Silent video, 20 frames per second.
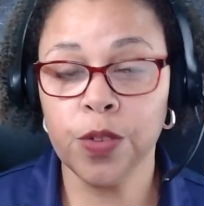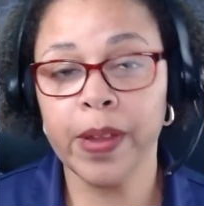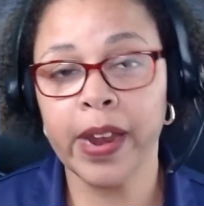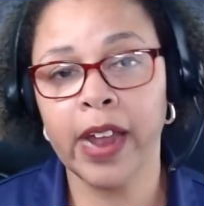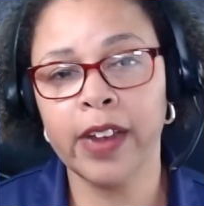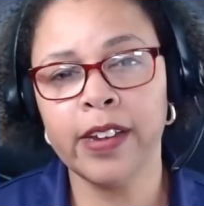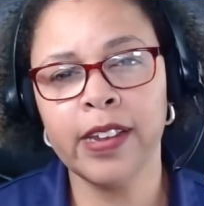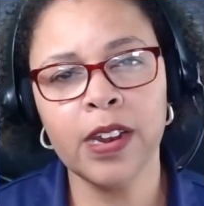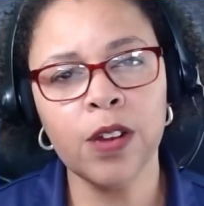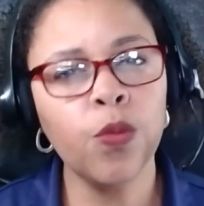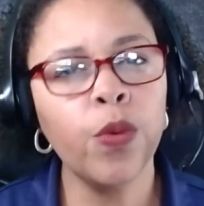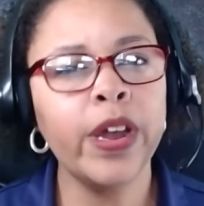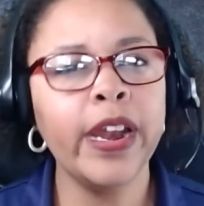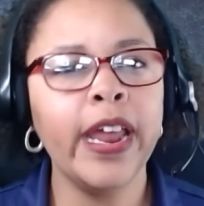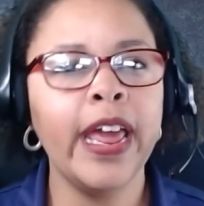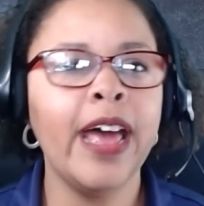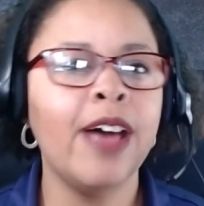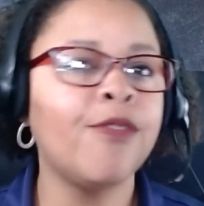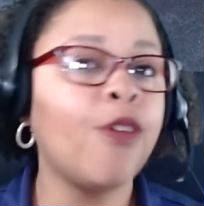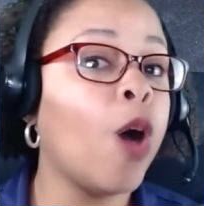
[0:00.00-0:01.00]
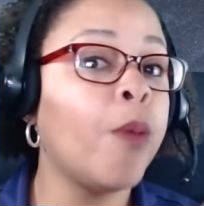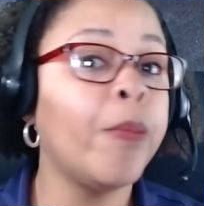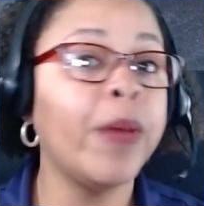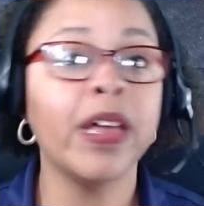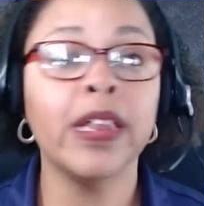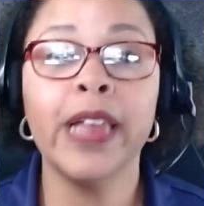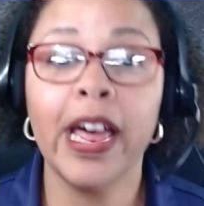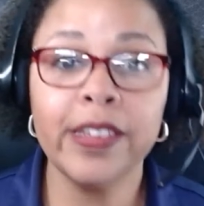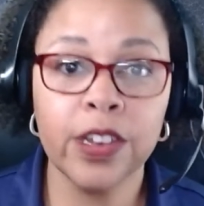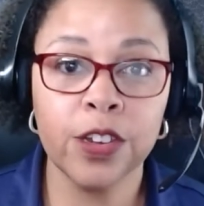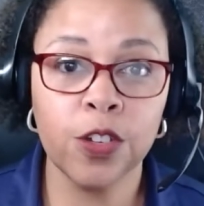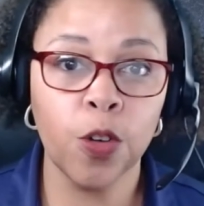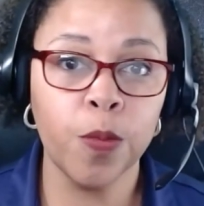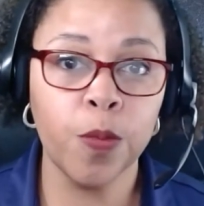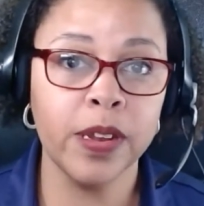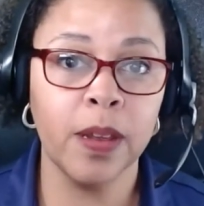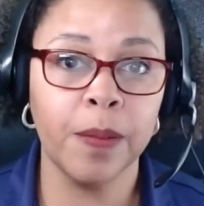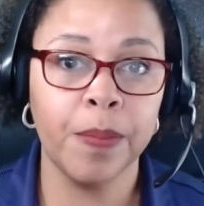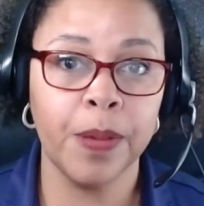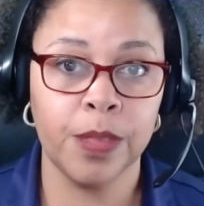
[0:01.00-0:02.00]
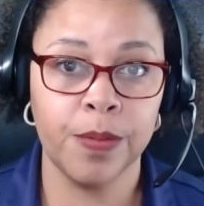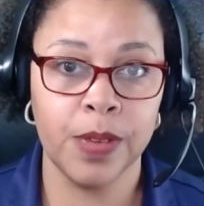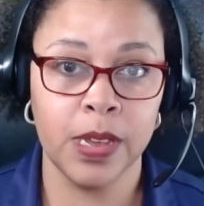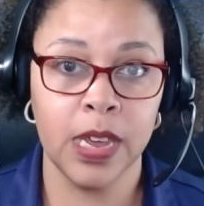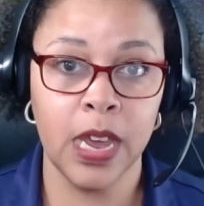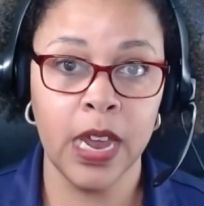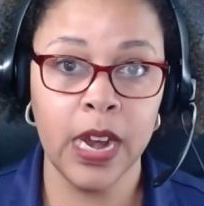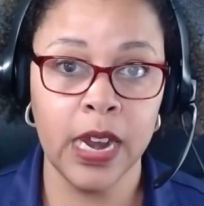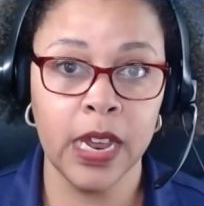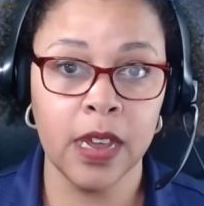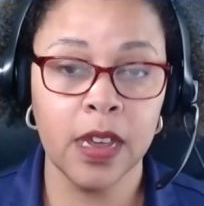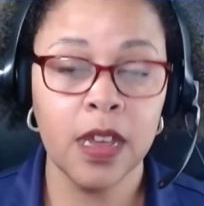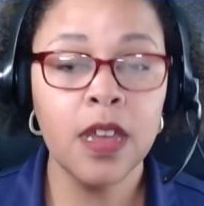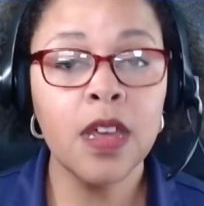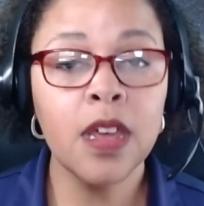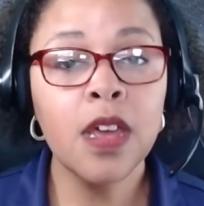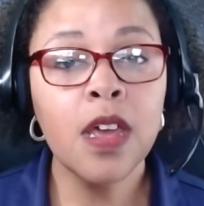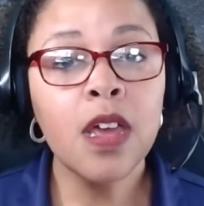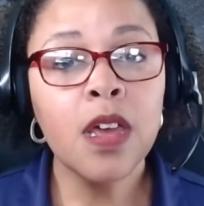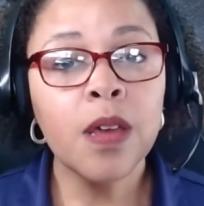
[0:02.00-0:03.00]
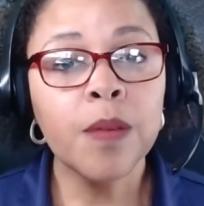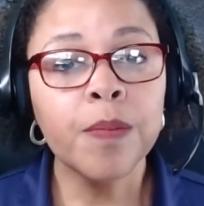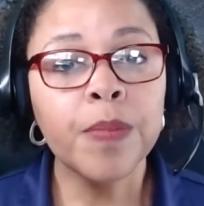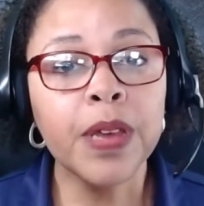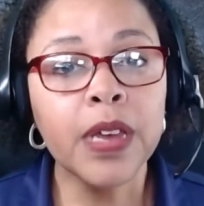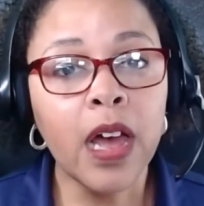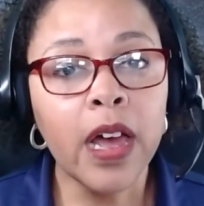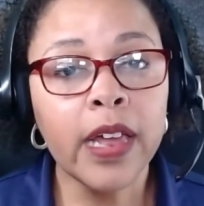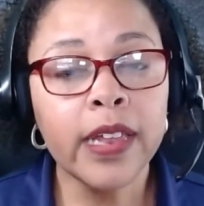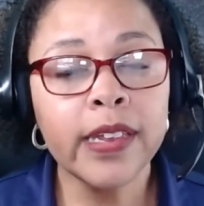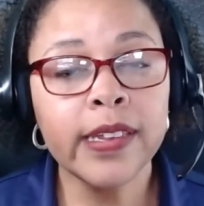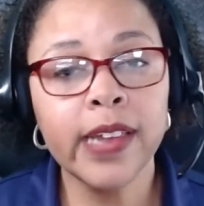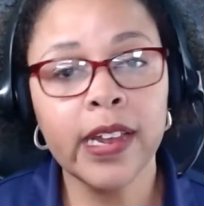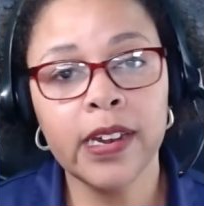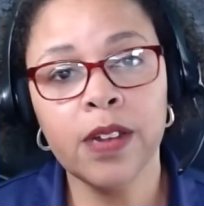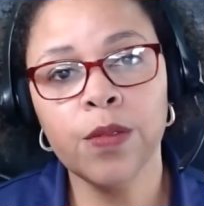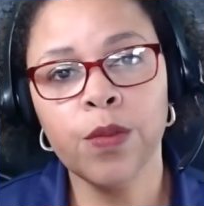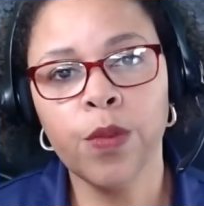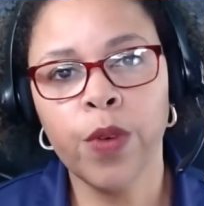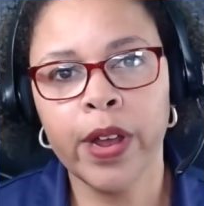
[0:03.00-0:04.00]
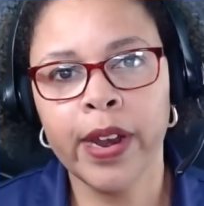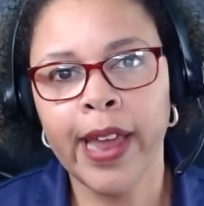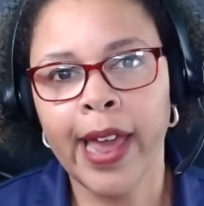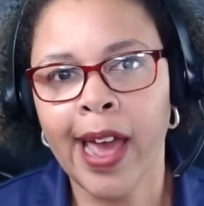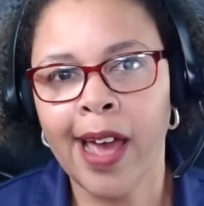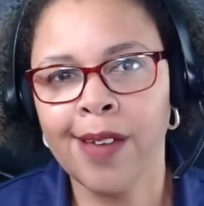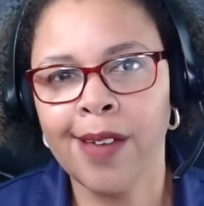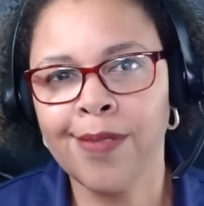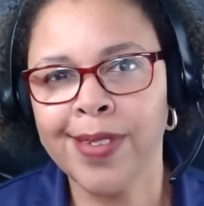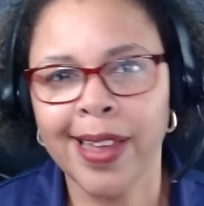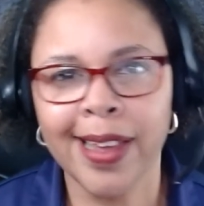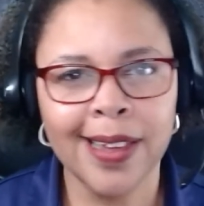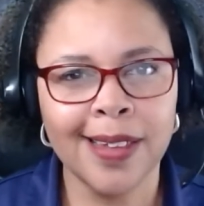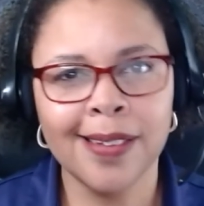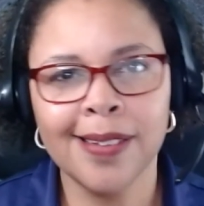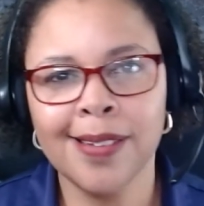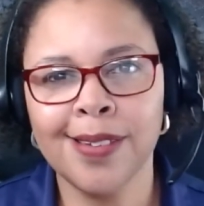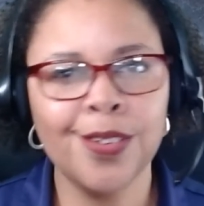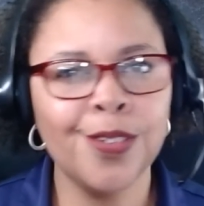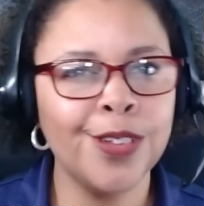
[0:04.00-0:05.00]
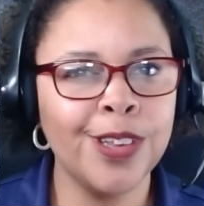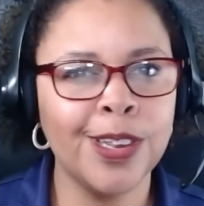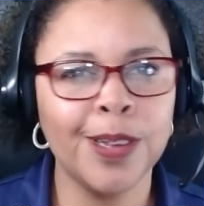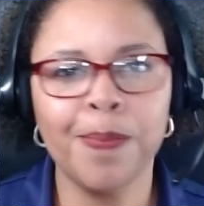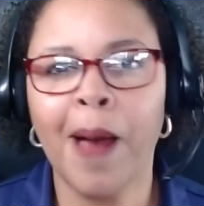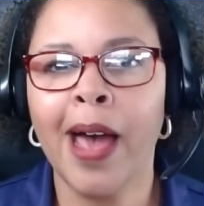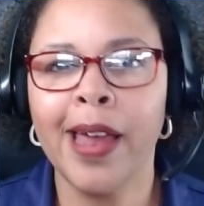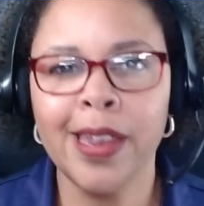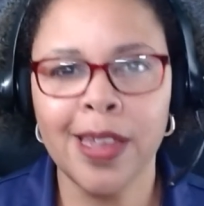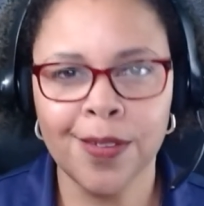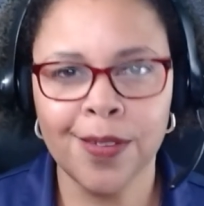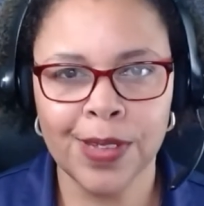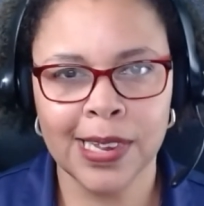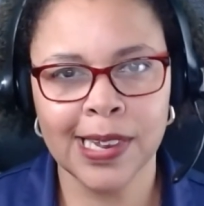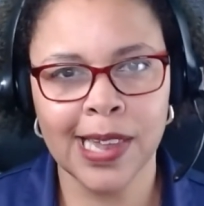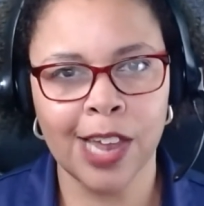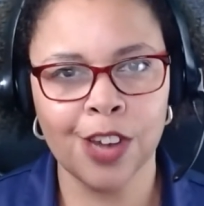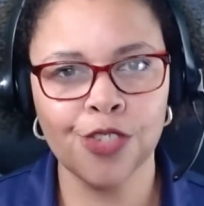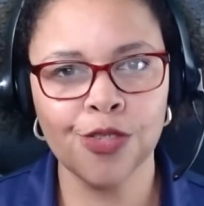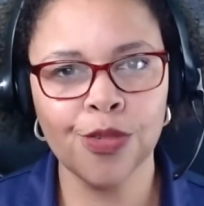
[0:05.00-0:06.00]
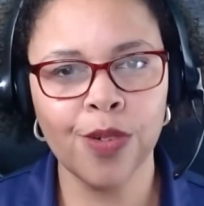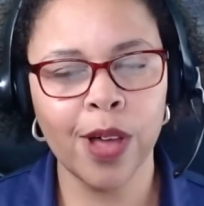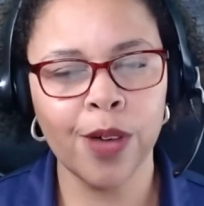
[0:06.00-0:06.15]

But I didn't want to have all my classes opened up at the beginning because I didn't want to have like too spotty of a schedule.